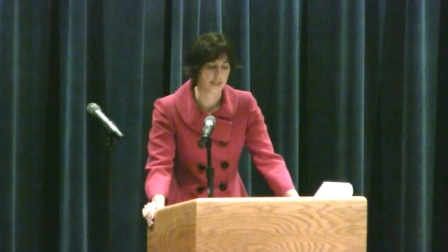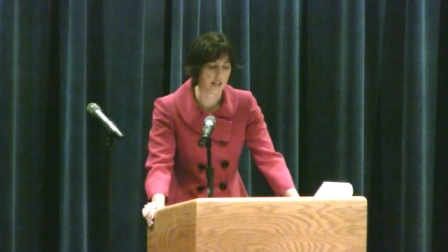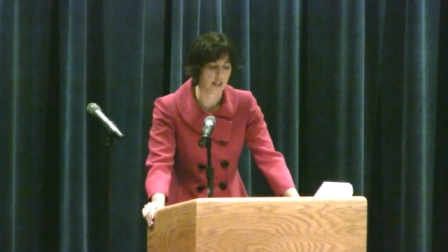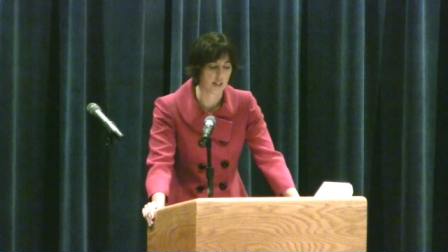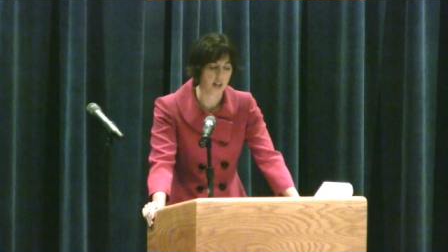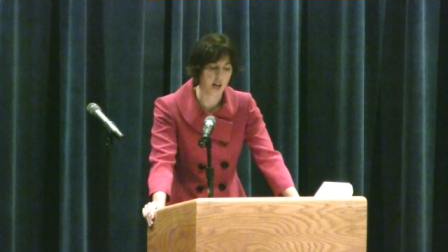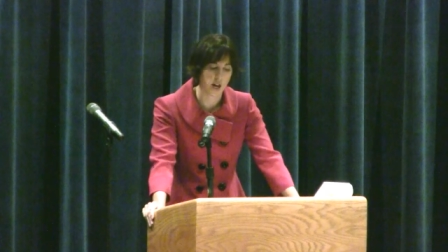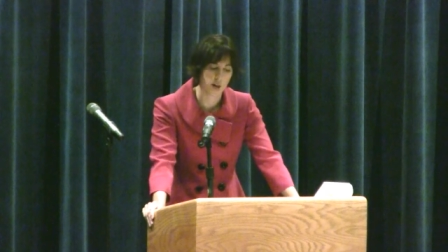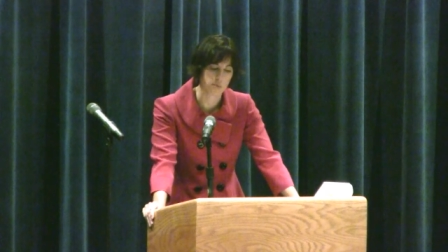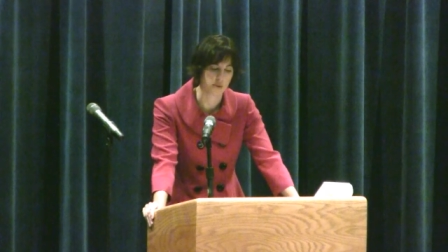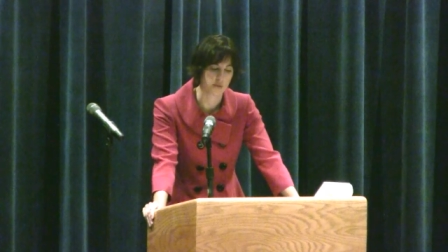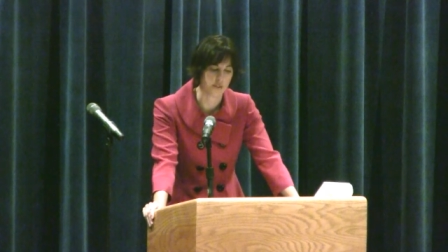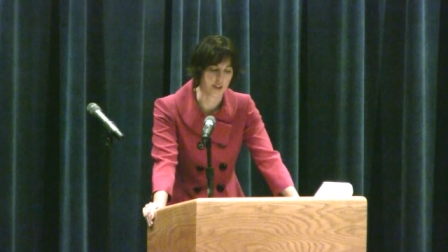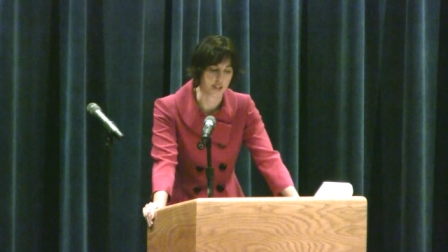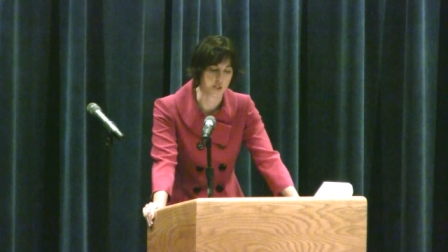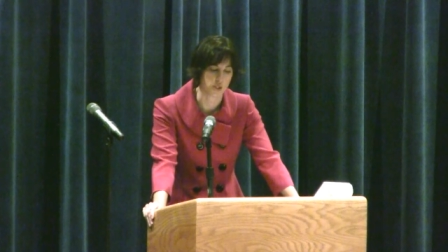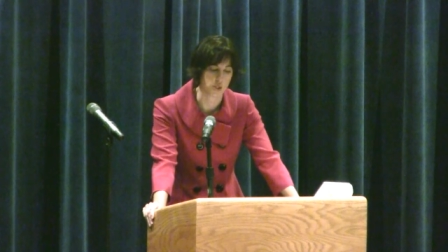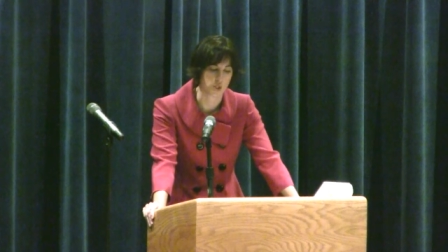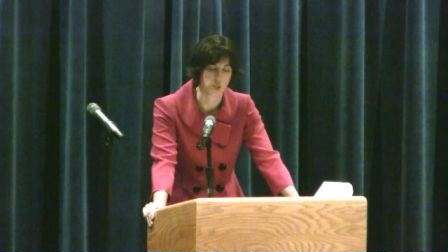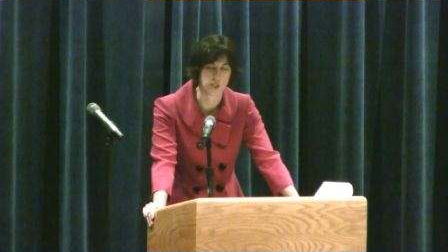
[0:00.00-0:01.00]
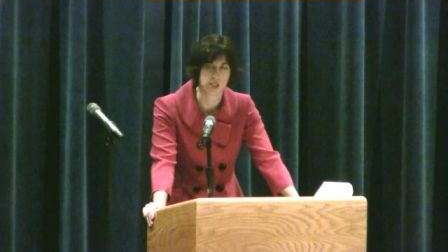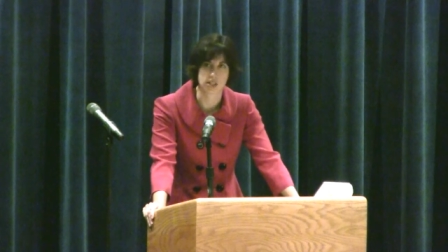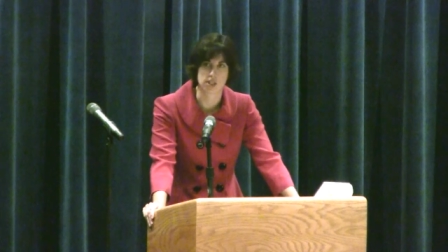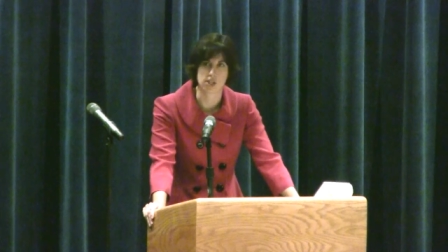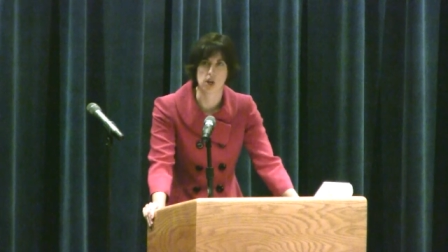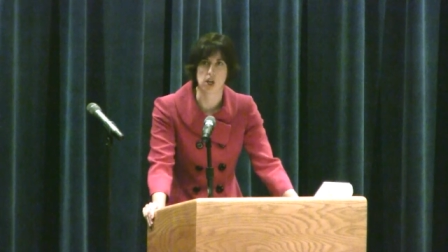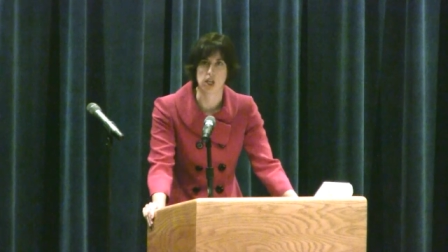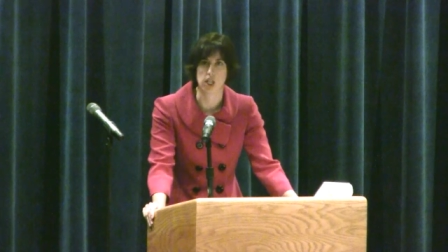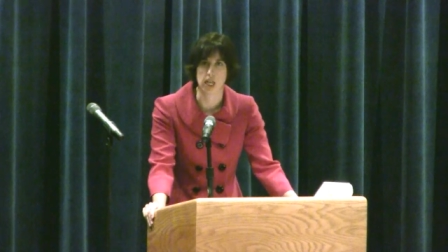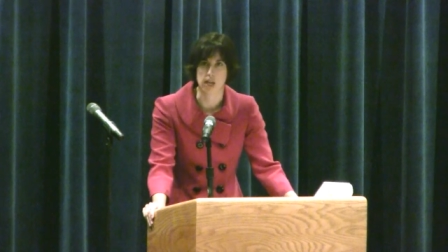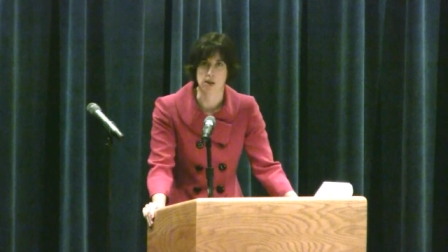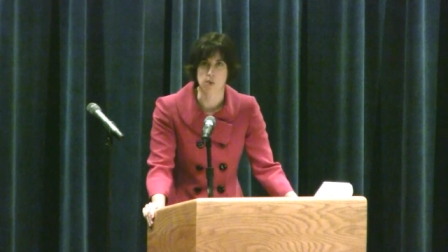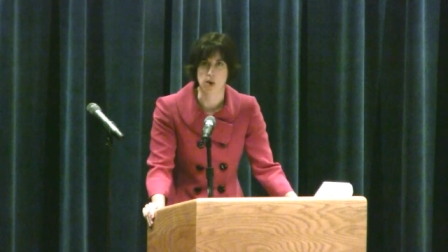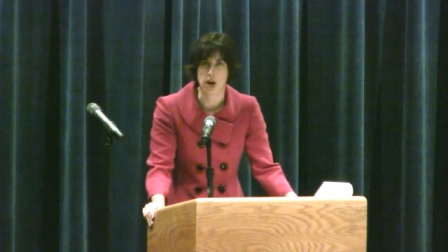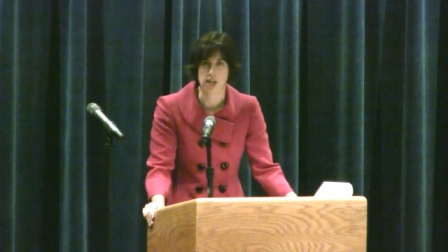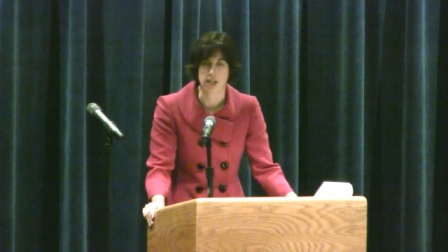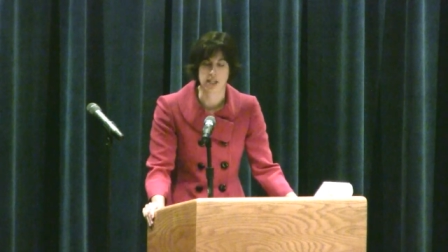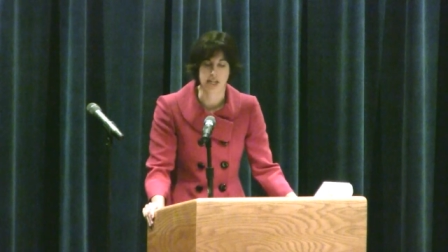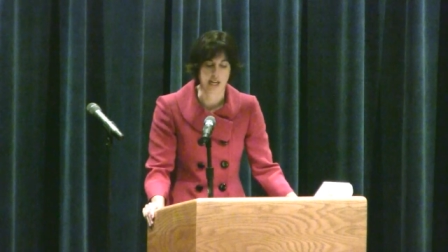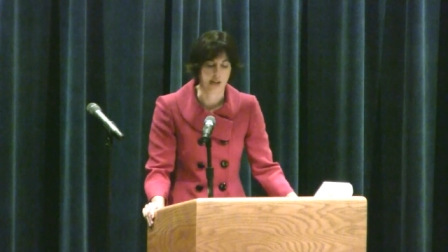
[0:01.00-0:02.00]
that law professors are like
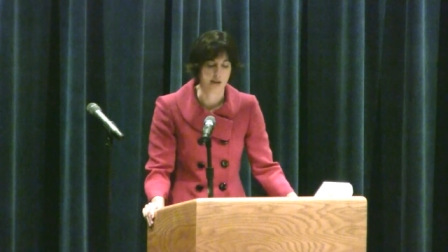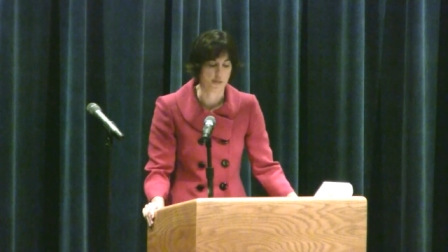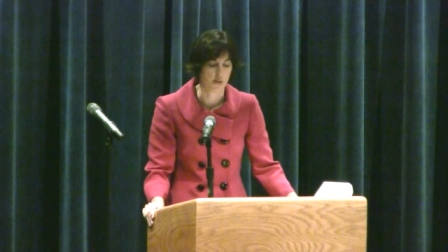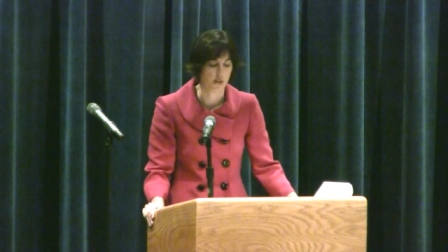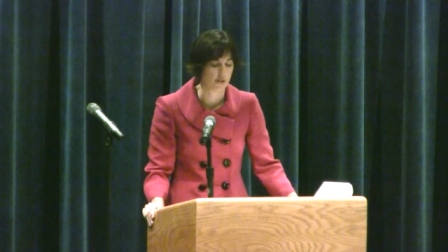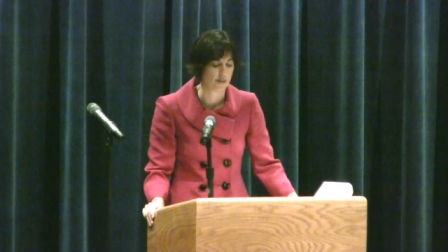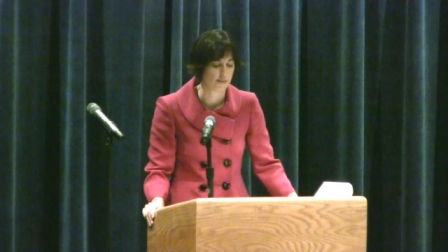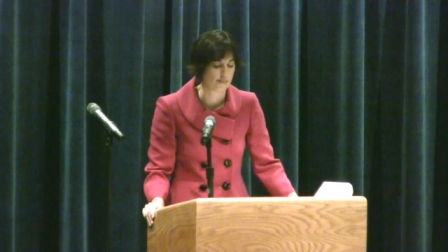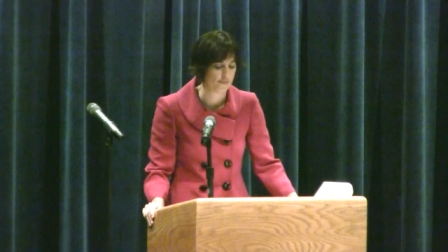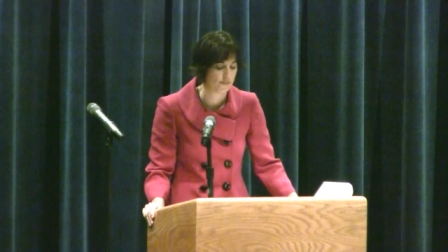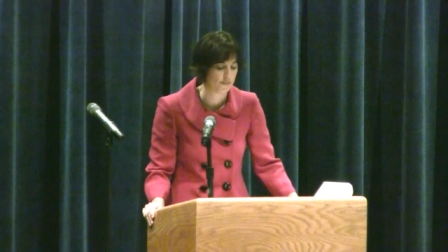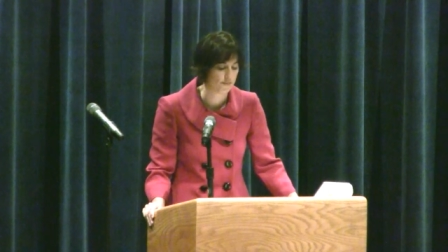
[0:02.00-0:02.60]
wild animals.